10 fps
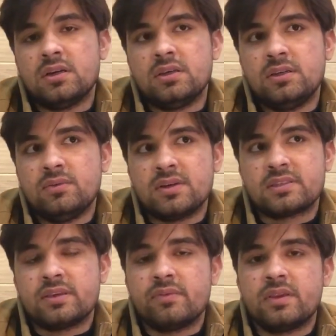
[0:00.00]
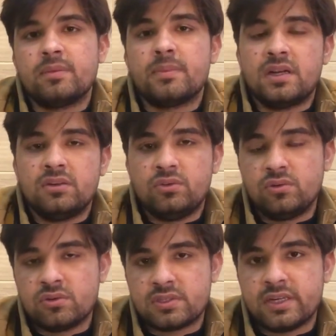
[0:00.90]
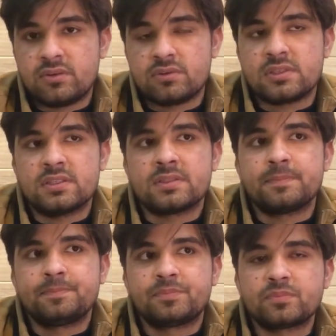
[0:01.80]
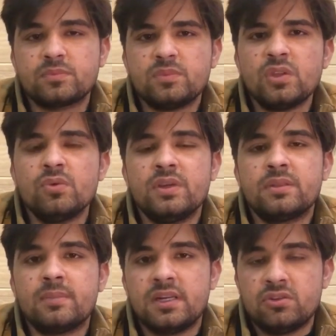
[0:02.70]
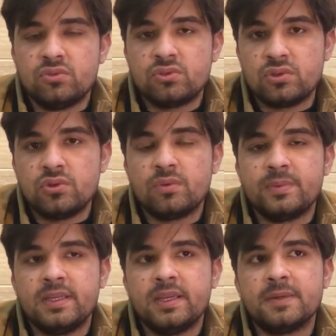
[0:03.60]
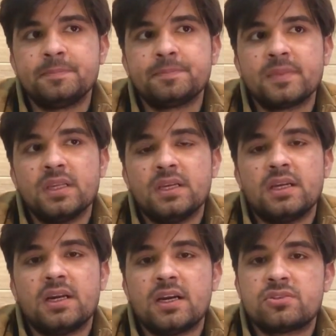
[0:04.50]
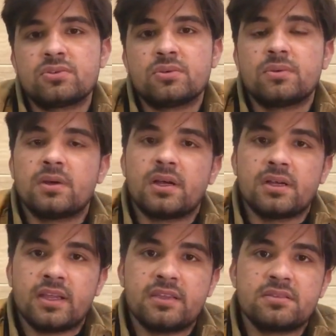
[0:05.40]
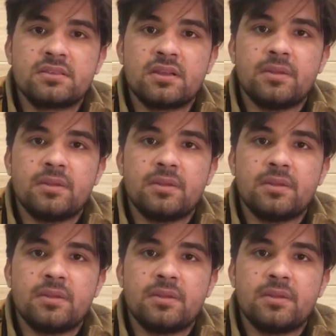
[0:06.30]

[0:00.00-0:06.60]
he was having mild leukocytosis with mild eosinophilia. Also on X-ray